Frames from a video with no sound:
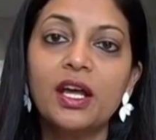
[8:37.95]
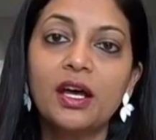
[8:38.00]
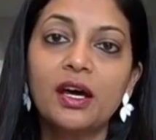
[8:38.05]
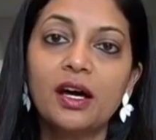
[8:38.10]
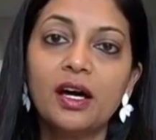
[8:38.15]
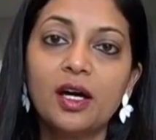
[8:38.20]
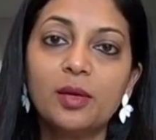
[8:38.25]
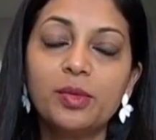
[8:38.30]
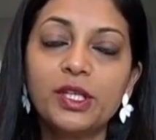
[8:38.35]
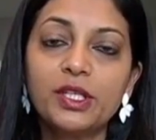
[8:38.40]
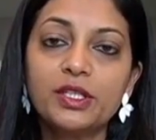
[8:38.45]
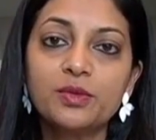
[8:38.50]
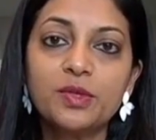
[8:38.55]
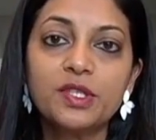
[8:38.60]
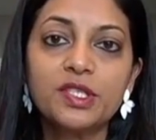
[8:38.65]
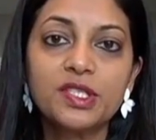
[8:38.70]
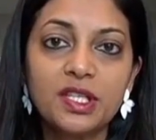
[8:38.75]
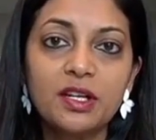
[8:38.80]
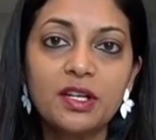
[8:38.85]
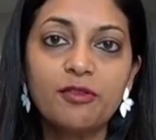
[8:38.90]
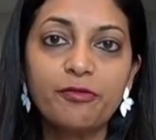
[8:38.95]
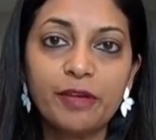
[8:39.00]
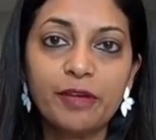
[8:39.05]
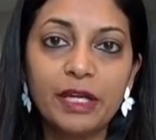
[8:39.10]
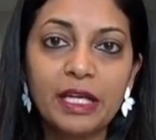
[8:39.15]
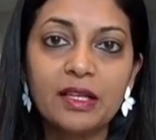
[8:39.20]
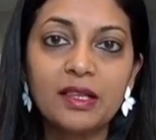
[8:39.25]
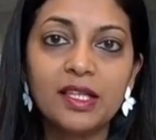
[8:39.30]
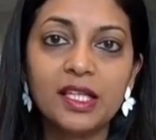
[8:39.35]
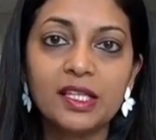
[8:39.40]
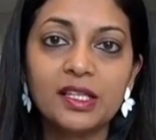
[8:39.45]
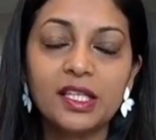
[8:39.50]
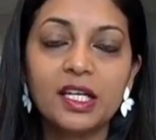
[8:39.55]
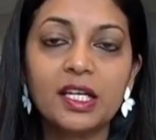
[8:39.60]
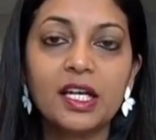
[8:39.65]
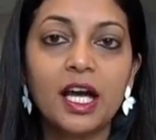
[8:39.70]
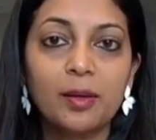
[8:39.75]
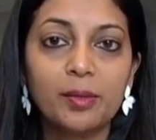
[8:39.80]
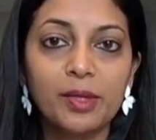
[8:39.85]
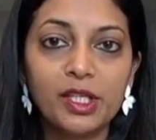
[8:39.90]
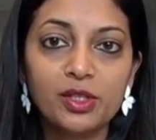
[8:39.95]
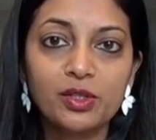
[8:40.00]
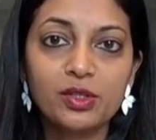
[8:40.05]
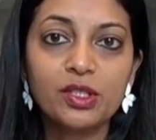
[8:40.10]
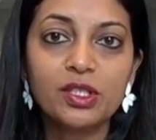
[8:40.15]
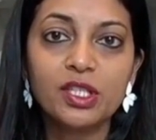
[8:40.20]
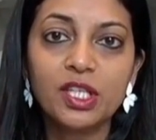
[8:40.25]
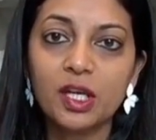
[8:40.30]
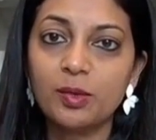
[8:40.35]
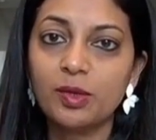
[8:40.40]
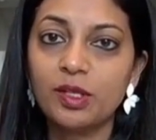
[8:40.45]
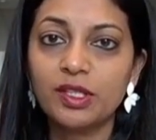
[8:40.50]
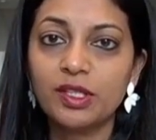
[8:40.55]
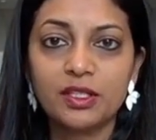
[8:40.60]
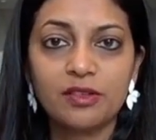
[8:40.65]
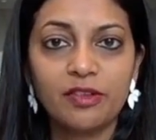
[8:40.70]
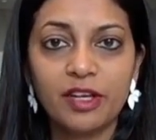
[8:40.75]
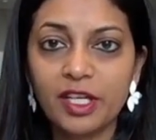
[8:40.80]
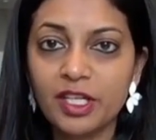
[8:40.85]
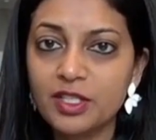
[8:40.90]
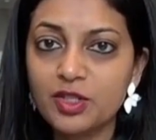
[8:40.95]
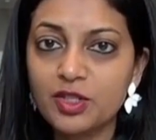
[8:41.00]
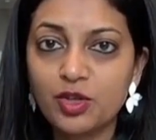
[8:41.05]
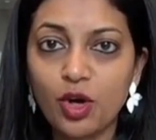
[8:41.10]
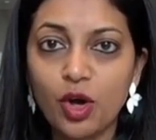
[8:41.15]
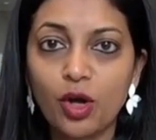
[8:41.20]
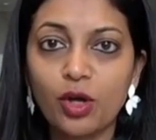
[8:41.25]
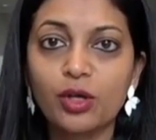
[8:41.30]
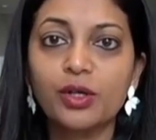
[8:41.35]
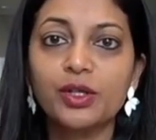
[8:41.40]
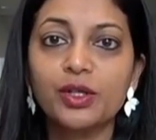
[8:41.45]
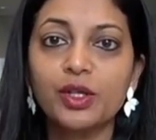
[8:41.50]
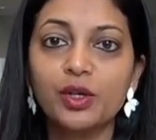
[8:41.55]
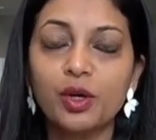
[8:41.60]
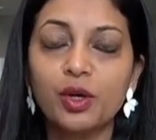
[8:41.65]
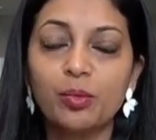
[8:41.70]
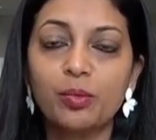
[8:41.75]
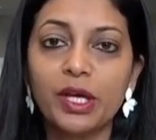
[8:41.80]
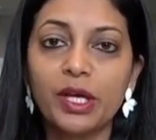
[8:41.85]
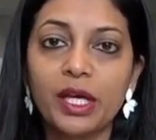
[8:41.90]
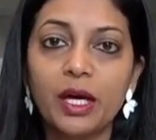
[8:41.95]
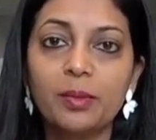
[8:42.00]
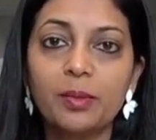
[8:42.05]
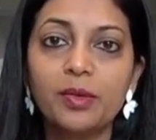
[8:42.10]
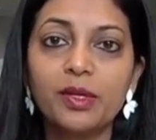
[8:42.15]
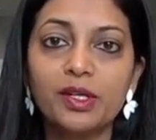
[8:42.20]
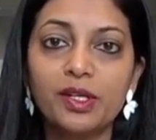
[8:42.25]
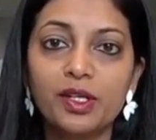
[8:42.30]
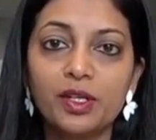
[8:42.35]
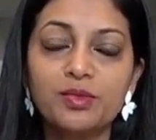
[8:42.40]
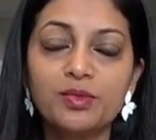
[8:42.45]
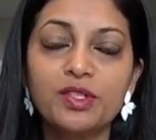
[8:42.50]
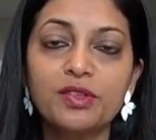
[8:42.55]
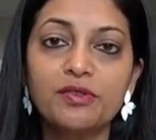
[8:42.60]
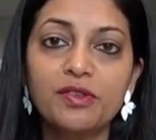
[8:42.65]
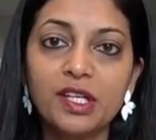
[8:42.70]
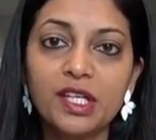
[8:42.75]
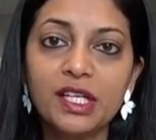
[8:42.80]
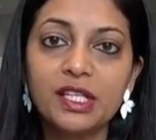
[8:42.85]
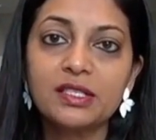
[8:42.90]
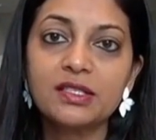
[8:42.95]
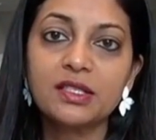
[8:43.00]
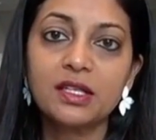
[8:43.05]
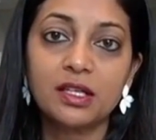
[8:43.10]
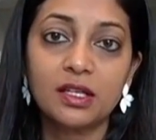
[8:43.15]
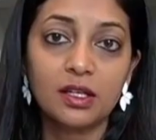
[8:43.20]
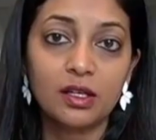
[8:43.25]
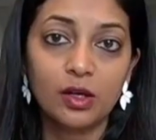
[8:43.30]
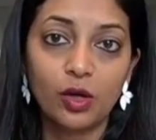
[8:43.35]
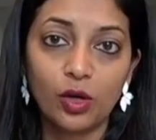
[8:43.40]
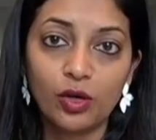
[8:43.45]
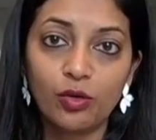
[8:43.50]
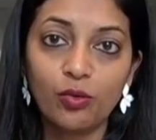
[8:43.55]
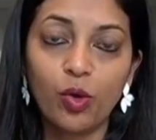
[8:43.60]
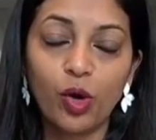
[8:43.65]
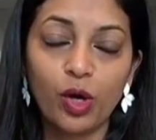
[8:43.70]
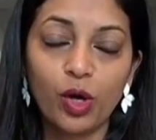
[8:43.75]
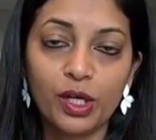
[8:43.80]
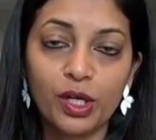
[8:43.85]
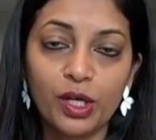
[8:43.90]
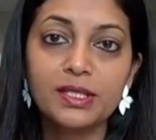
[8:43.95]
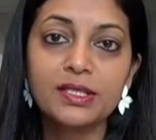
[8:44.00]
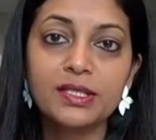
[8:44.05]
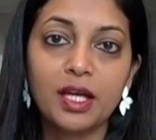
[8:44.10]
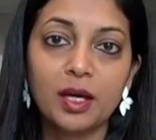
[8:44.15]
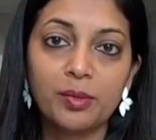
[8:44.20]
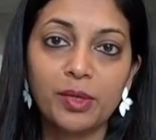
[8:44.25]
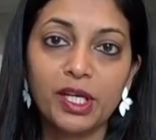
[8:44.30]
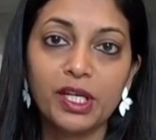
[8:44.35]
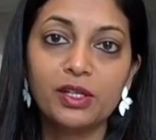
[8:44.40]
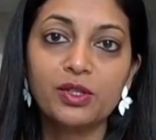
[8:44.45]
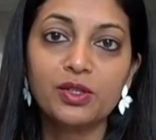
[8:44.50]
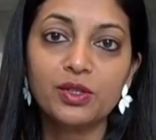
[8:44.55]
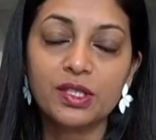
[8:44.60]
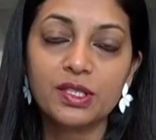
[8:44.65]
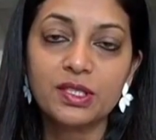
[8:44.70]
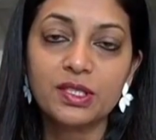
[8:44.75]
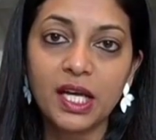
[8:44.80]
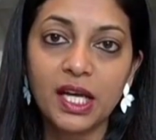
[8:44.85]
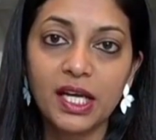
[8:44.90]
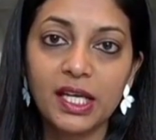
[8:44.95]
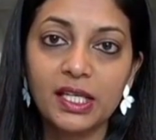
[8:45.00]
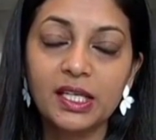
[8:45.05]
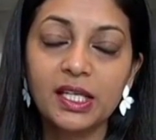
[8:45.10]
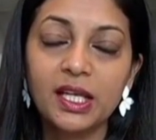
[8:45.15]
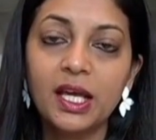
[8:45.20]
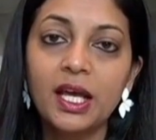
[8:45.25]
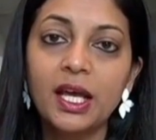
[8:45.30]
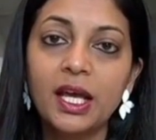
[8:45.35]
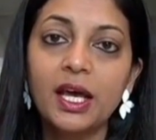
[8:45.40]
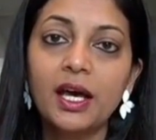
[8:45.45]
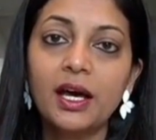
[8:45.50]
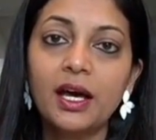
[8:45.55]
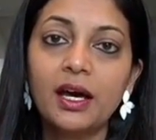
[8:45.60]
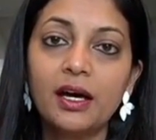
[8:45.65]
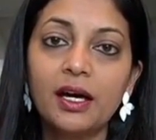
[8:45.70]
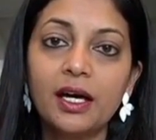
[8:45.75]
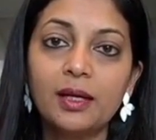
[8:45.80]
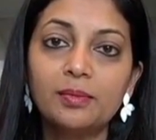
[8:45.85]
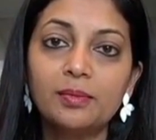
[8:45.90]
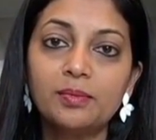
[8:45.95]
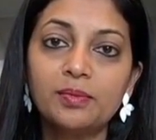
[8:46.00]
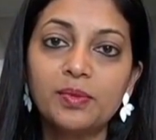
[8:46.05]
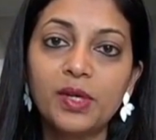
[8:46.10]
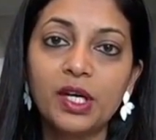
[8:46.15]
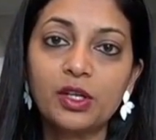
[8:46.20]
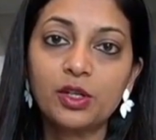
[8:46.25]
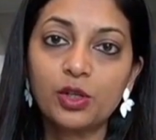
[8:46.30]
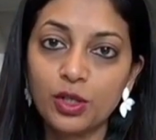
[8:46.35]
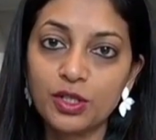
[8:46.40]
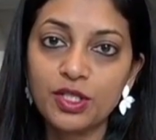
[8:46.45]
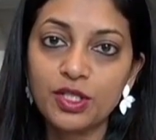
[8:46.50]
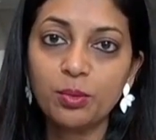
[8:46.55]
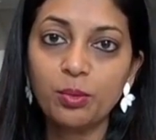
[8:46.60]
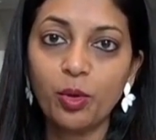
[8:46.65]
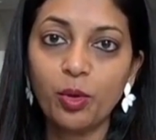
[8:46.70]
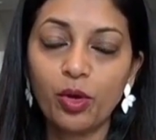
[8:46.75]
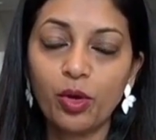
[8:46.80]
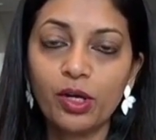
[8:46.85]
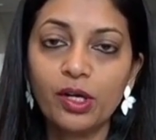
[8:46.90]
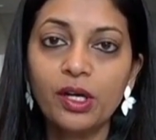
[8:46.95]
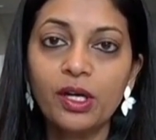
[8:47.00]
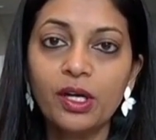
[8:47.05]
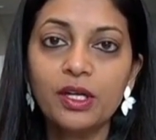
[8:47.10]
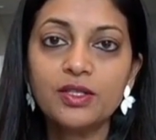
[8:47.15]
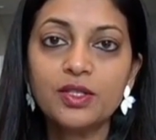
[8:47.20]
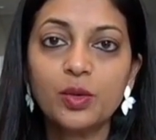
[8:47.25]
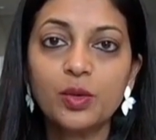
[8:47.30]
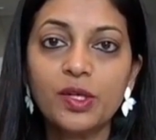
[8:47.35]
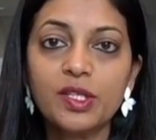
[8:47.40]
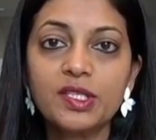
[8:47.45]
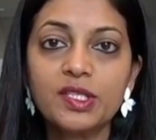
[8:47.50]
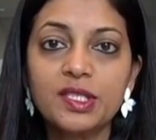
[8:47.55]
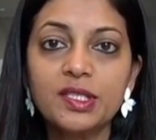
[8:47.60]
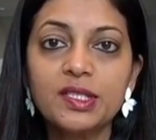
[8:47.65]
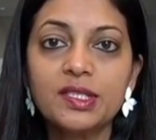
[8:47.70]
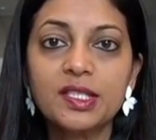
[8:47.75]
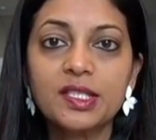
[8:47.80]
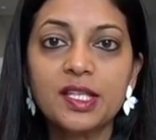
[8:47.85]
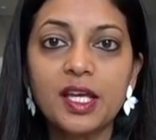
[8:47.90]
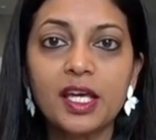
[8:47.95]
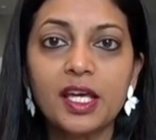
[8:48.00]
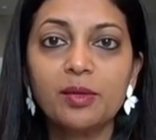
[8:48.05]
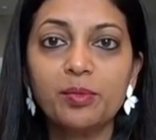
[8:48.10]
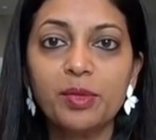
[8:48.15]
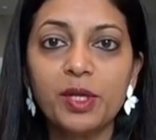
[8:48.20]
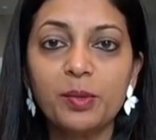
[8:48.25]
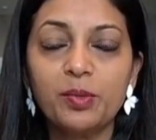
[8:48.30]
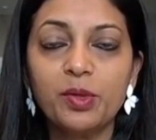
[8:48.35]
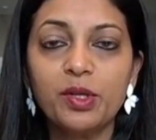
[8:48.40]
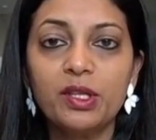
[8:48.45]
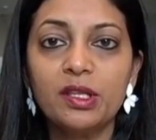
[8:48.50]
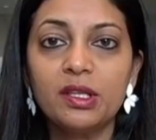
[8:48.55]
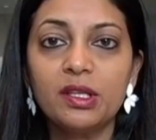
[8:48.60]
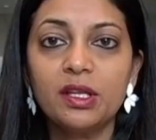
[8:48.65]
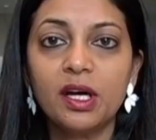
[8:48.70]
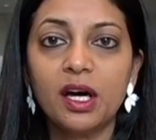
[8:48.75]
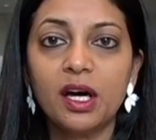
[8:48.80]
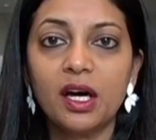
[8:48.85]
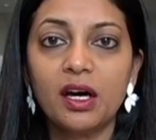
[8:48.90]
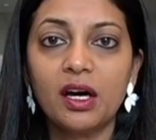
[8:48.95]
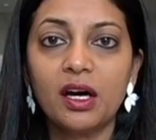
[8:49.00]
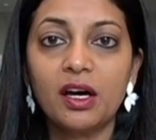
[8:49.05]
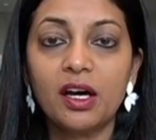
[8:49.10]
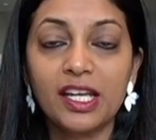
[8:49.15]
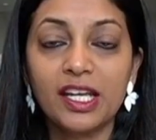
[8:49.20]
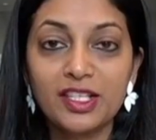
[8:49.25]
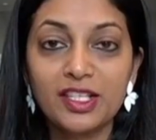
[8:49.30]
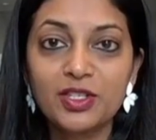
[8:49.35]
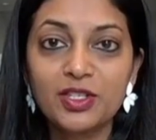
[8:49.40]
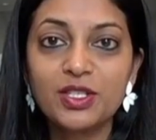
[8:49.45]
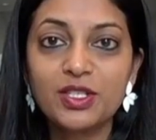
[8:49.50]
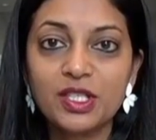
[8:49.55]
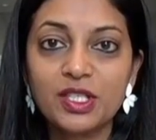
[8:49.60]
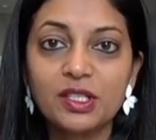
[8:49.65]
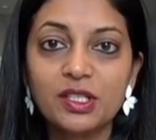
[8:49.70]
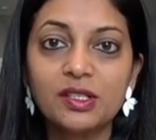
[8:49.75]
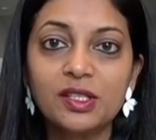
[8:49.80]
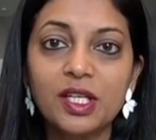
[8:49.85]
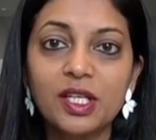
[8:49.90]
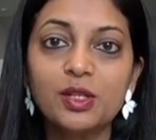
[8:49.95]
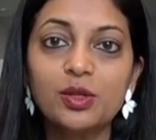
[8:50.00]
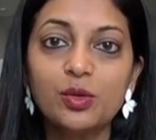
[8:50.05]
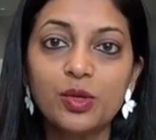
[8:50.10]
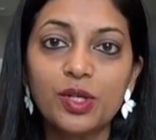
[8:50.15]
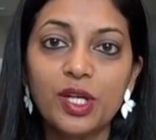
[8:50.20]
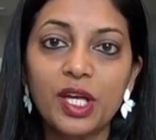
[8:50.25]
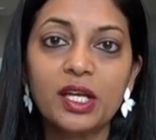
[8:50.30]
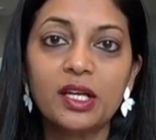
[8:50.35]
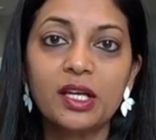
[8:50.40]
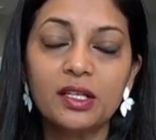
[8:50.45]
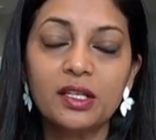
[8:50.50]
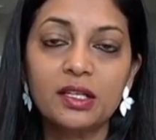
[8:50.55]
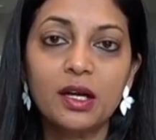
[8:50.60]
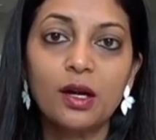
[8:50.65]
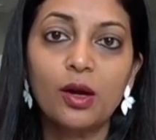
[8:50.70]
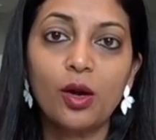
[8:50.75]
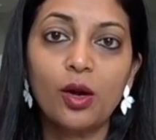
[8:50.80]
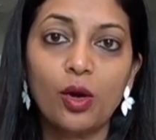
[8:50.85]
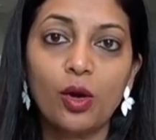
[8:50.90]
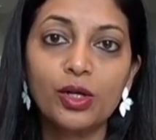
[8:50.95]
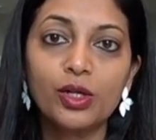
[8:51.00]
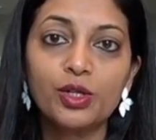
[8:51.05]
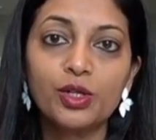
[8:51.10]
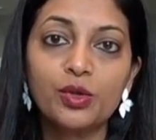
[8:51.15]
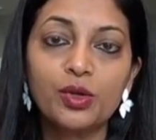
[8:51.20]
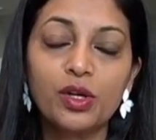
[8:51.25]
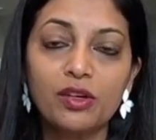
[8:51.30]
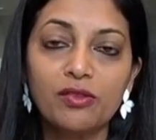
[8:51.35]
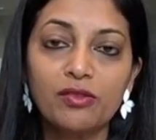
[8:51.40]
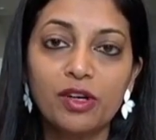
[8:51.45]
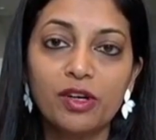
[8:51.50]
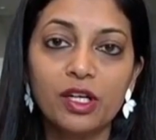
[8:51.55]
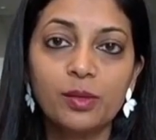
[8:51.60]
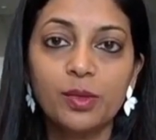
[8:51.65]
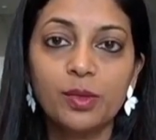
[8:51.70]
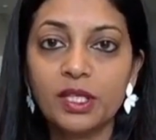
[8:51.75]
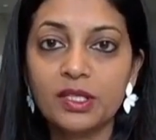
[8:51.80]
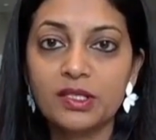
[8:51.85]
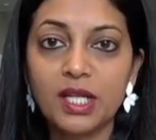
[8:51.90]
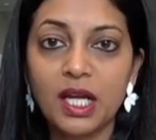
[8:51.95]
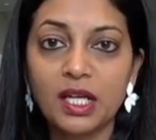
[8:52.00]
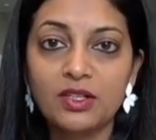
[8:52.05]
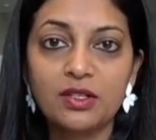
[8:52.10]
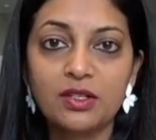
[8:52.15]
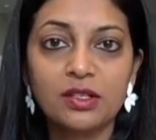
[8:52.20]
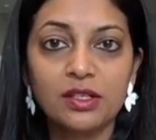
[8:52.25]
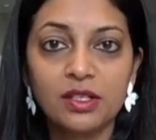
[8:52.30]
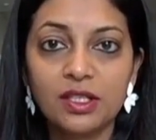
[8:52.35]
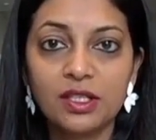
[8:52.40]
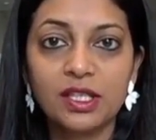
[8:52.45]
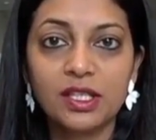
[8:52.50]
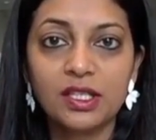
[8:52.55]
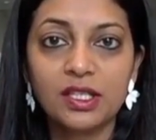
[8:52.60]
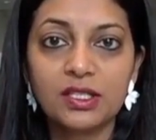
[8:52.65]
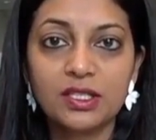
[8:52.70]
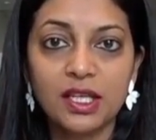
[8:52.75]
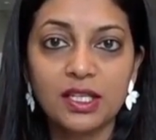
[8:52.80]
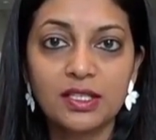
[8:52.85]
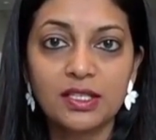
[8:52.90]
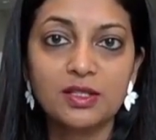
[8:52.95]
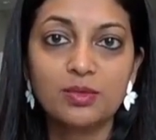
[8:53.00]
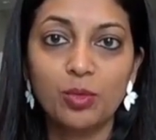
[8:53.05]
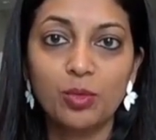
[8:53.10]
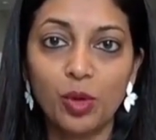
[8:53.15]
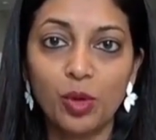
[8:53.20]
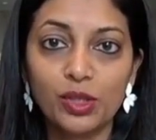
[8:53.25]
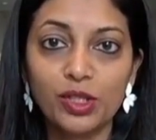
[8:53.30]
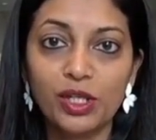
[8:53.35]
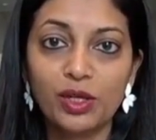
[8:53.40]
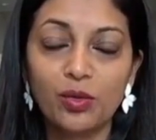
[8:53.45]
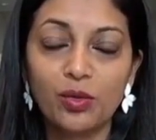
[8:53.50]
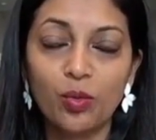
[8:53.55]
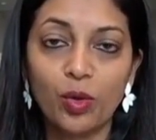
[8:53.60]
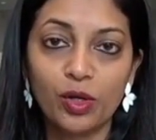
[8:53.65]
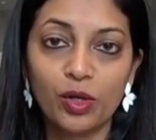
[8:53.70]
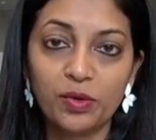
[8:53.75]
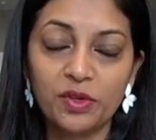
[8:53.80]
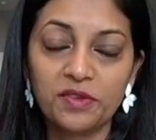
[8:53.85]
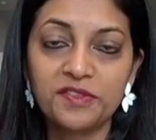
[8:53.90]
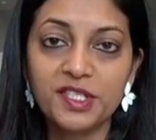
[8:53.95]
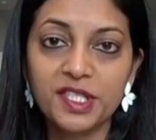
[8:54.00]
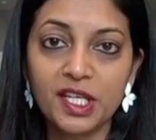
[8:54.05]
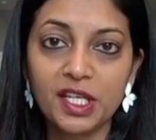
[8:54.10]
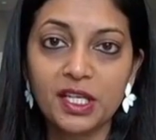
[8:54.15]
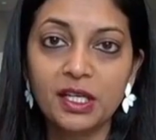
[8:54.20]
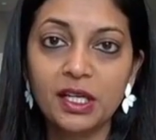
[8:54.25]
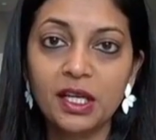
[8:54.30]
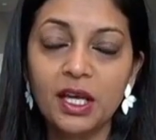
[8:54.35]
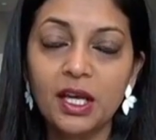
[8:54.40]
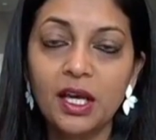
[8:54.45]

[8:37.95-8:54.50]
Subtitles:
because we still feel that they are coming to the table. They're very strong, pickup in terms of leads. There are a lot of walk-ins coming into the site across the board. So we're still seeing people interested. They do take a little longer to convert because naturally the ticket size is more than what we've seen.